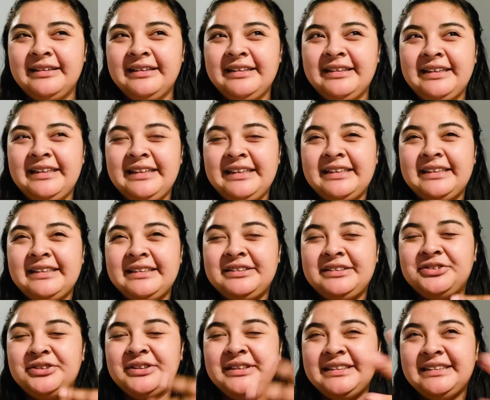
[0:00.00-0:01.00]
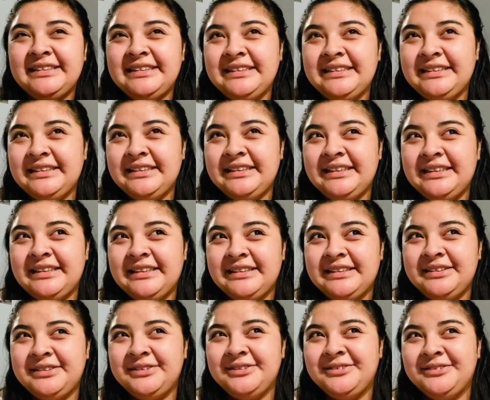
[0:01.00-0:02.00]
it transitioning
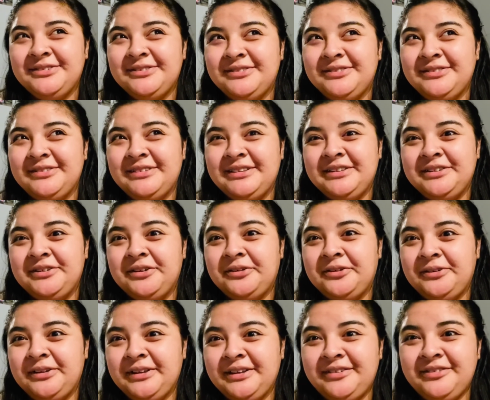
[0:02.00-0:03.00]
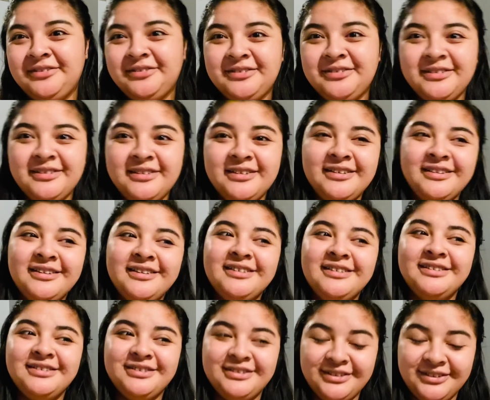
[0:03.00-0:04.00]
into the adult life.
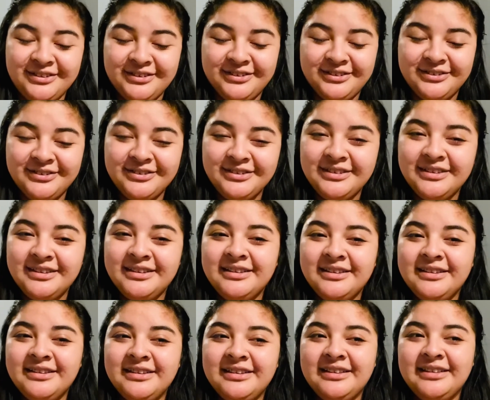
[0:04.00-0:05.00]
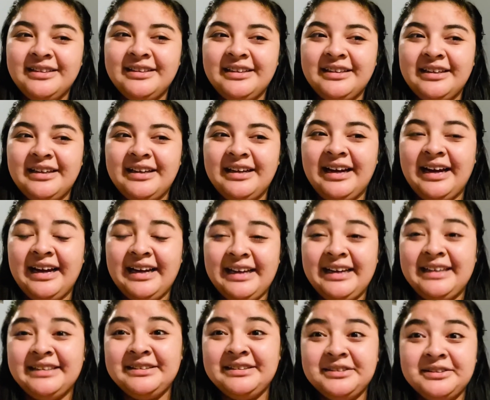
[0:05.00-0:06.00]
So I
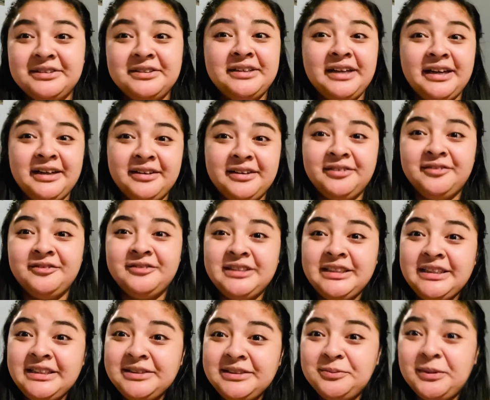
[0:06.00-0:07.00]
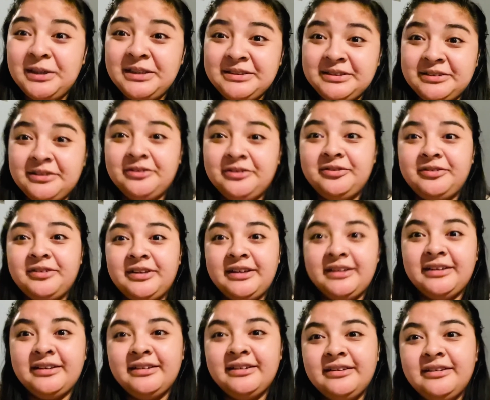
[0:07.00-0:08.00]
had to kind of teach myself, like,
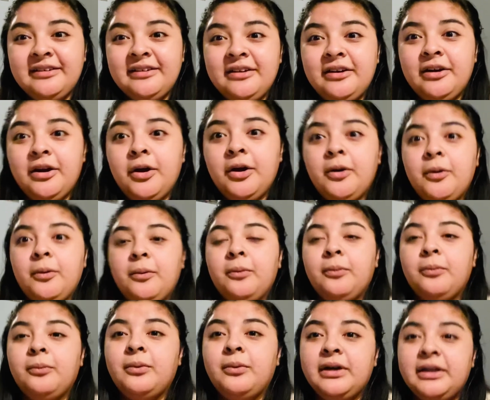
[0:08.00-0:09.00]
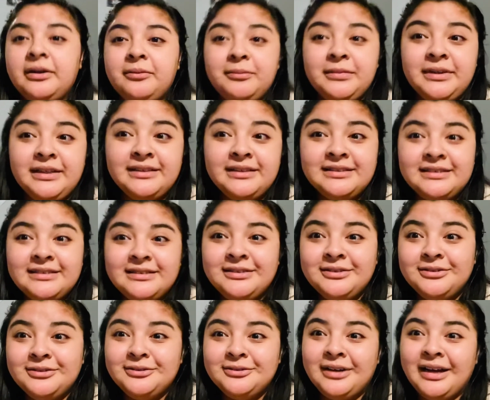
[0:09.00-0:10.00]
what it means
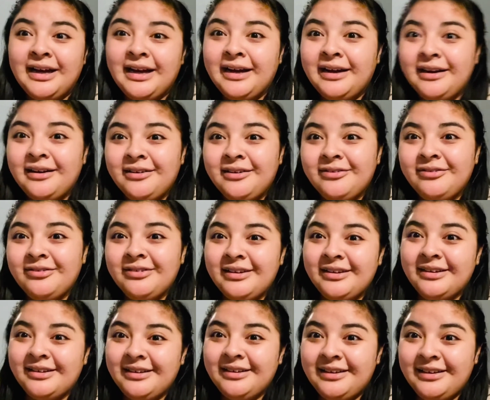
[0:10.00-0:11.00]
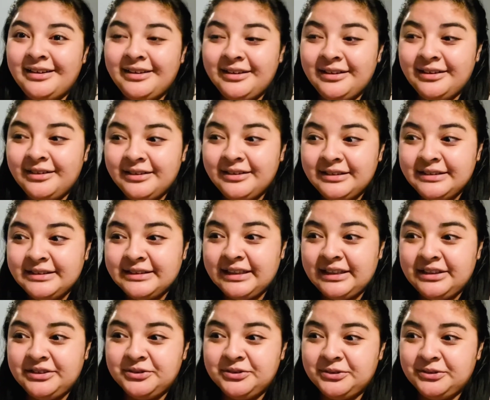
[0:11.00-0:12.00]
to have, like, a
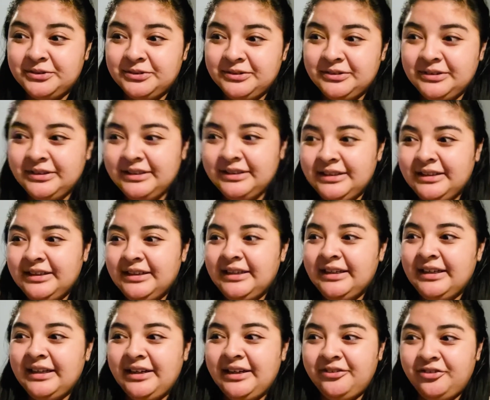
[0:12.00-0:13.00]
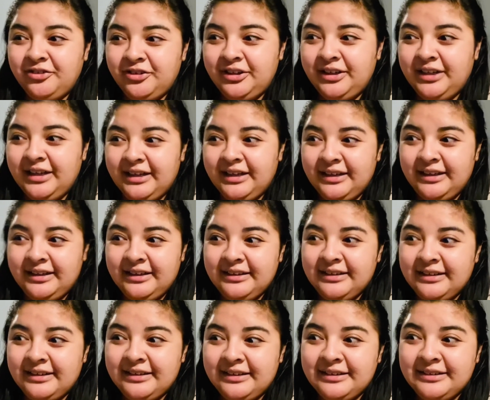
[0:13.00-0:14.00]
schedule every day.
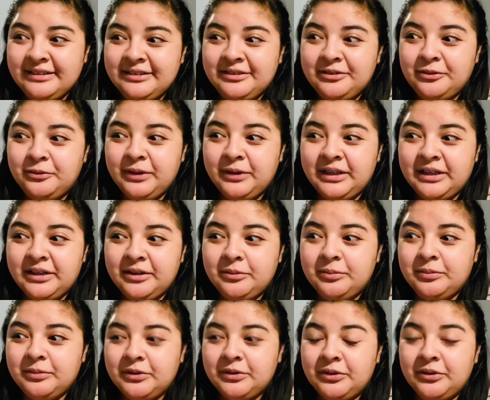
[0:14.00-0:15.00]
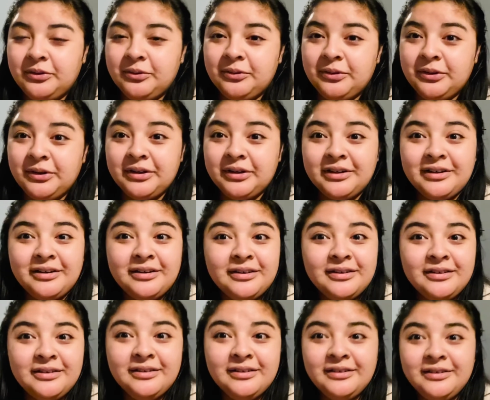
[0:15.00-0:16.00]
Like, wake up, go to work,
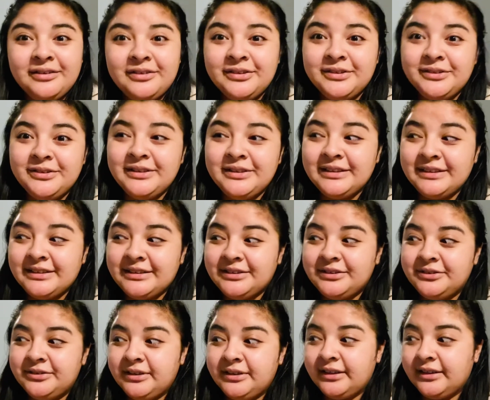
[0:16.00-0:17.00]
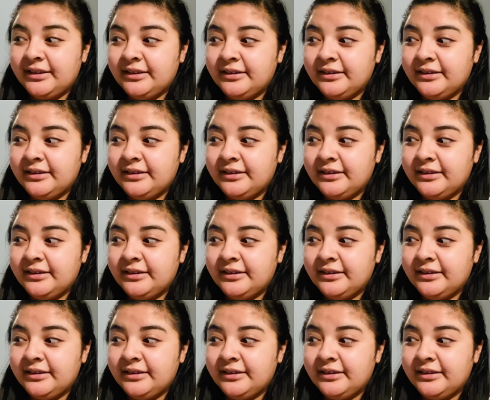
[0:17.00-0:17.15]
do this, do that.